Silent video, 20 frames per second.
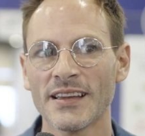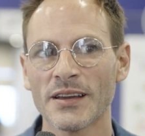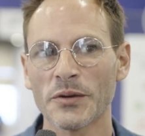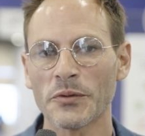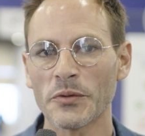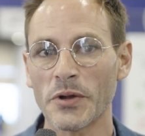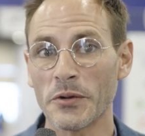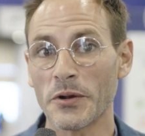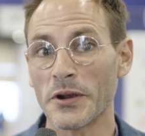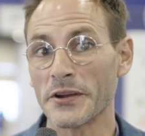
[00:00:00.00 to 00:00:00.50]

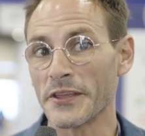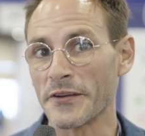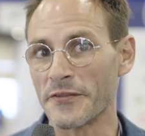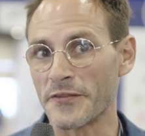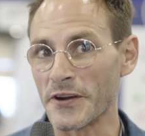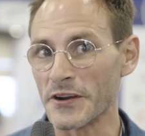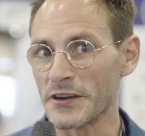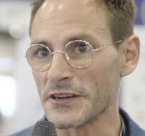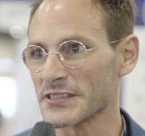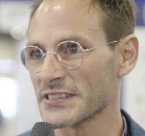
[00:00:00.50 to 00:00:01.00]
we were the
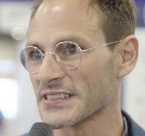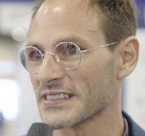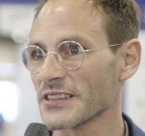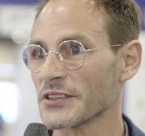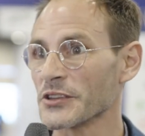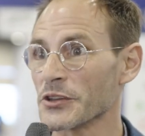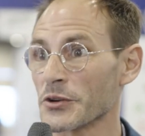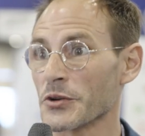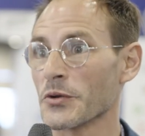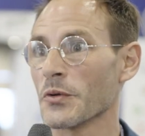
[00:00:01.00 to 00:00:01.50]
first
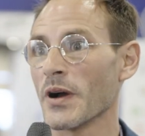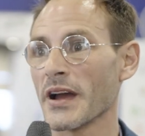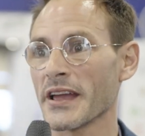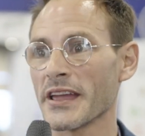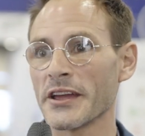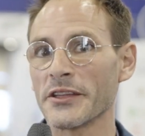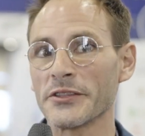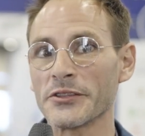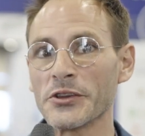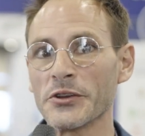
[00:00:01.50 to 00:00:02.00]

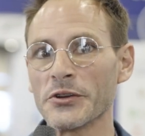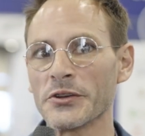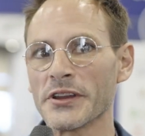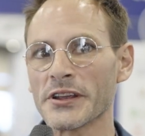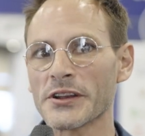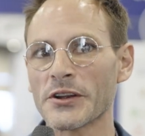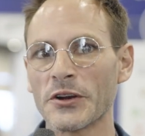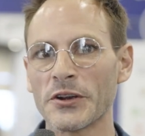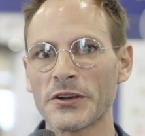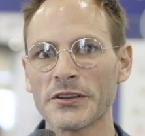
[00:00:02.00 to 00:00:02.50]
Uruguayan
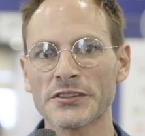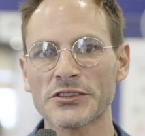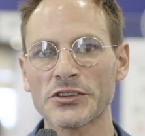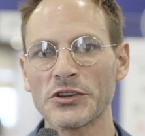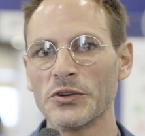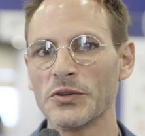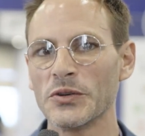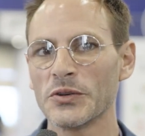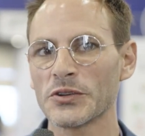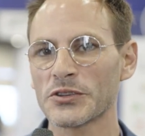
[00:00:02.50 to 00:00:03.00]
unicorn
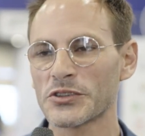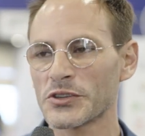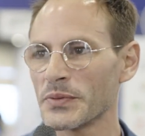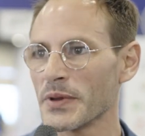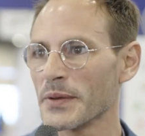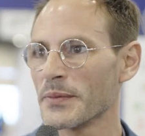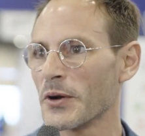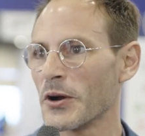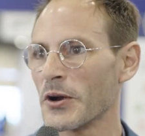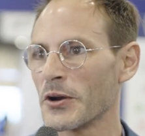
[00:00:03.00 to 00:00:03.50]
to
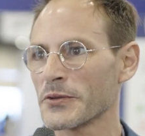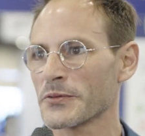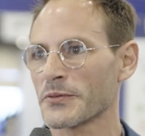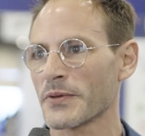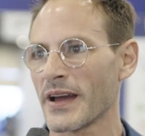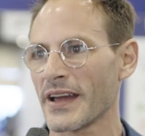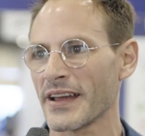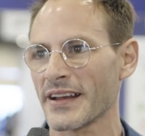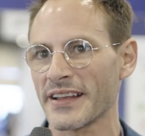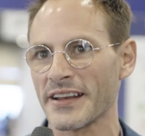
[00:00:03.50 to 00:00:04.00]
be born,
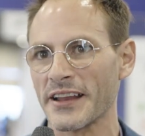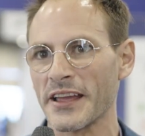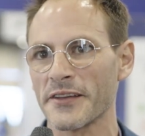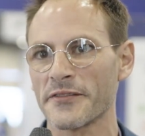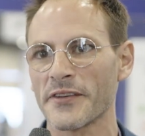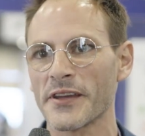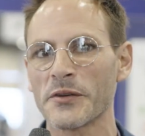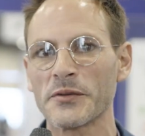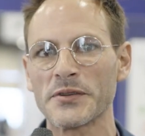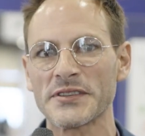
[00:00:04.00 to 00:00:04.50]
right? And I
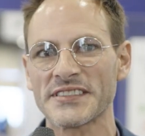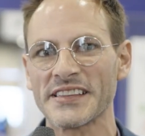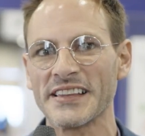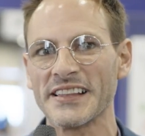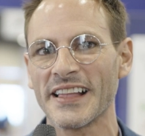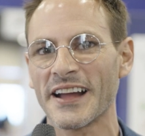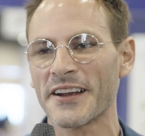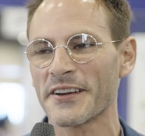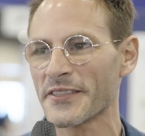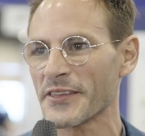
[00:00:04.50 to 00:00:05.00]
think we
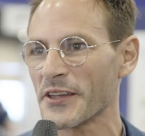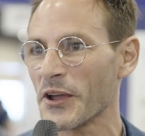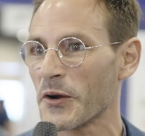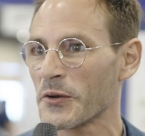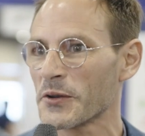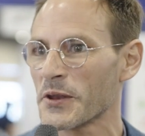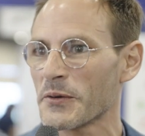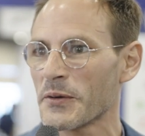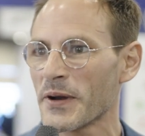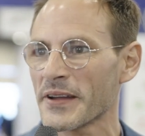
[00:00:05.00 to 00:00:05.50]
still are the
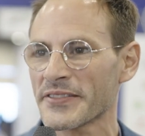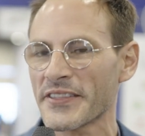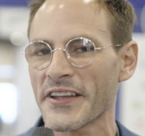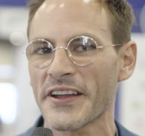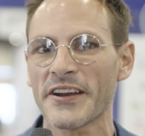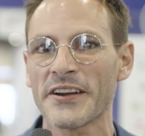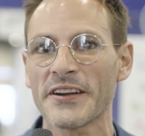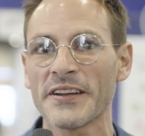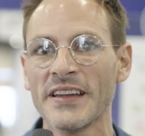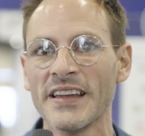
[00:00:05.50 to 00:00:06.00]
only one
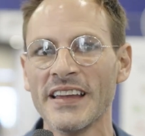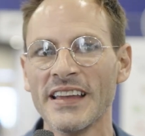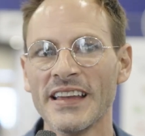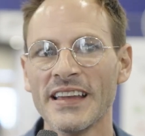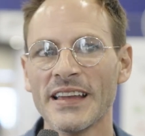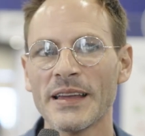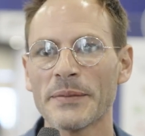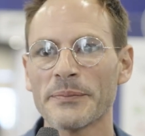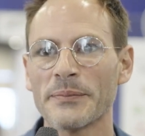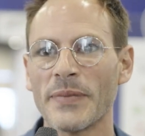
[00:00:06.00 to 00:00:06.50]
there.
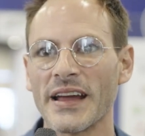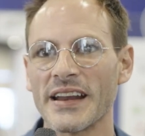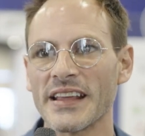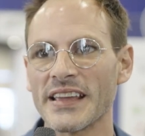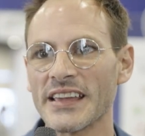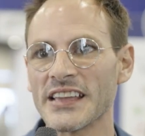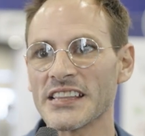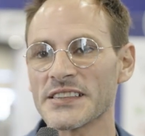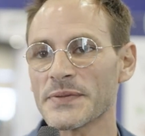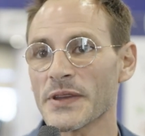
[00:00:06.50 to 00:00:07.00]
But
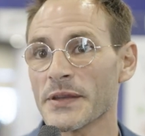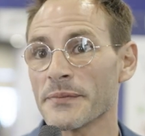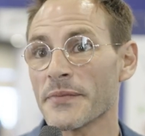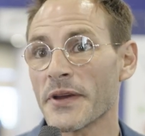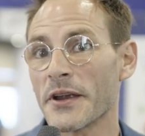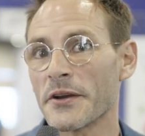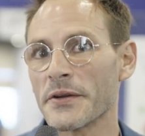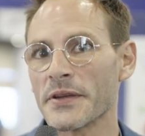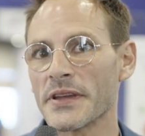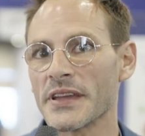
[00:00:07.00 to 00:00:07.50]
it's been
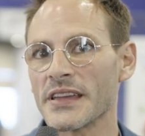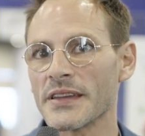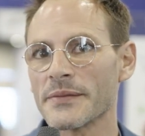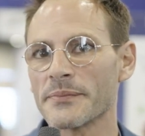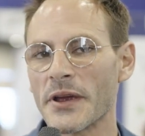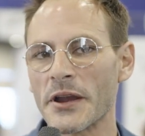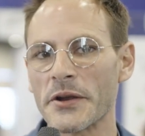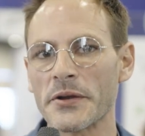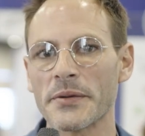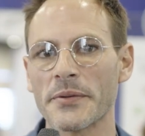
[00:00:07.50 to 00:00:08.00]
very,
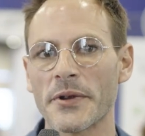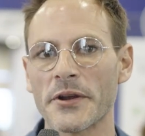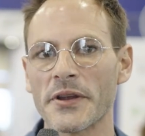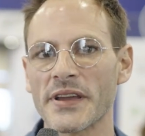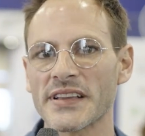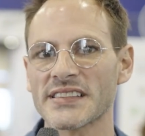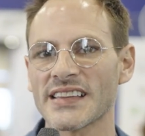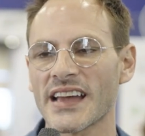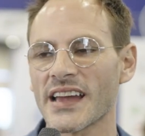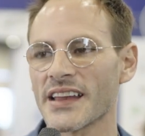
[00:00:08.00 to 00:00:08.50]
very, very
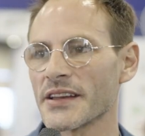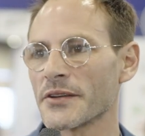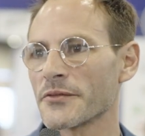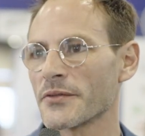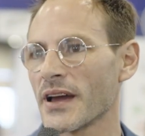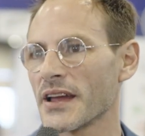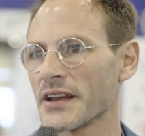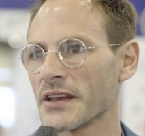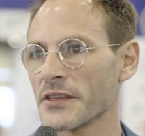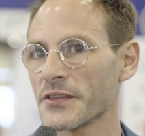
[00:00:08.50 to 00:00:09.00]
exciting,
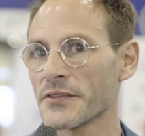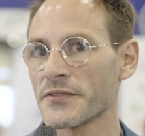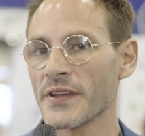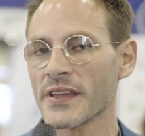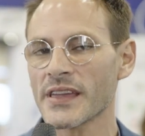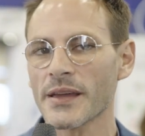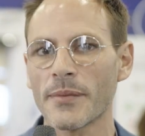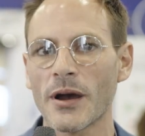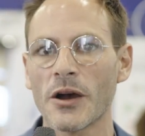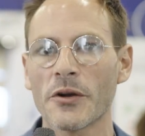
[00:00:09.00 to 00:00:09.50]
right? If you
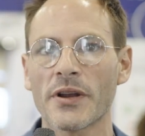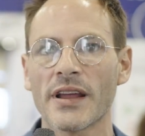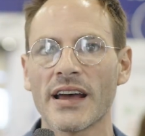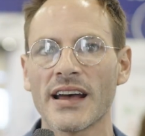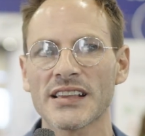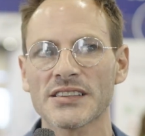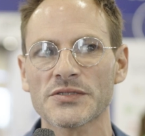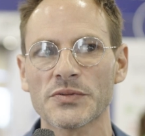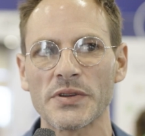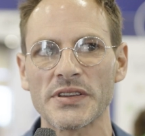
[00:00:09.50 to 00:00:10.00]
think about
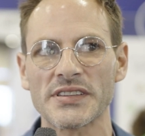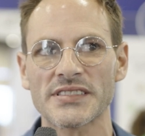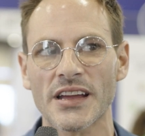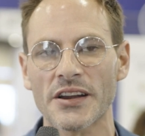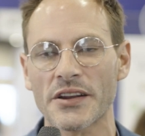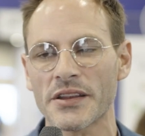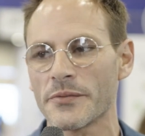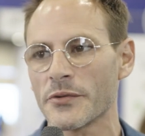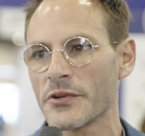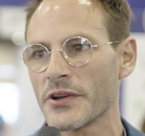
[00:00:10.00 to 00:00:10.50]
us, we
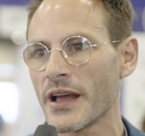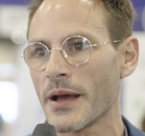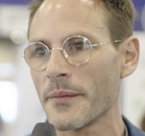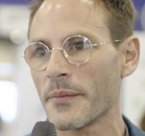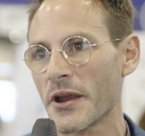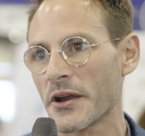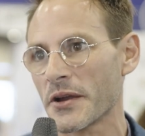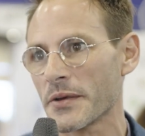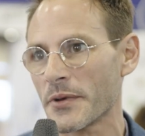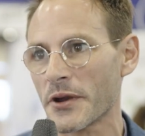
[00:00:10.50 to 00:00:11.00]
started with a
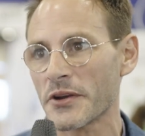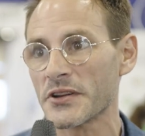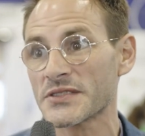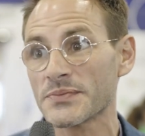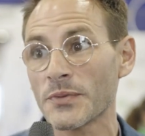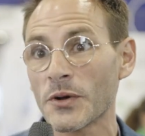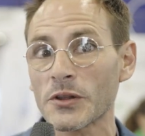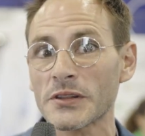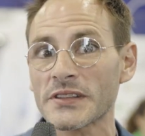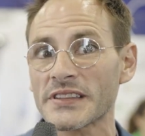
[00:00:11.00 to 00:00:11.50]
very, very
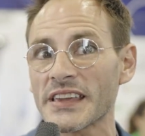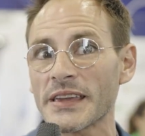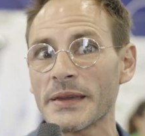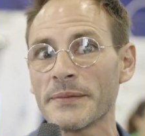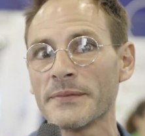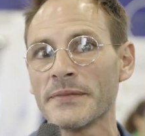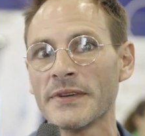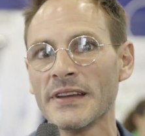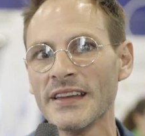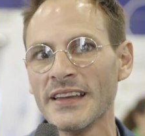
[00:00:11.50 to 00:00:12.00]
small
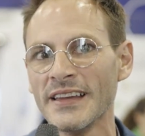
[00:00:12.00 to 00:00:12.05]
team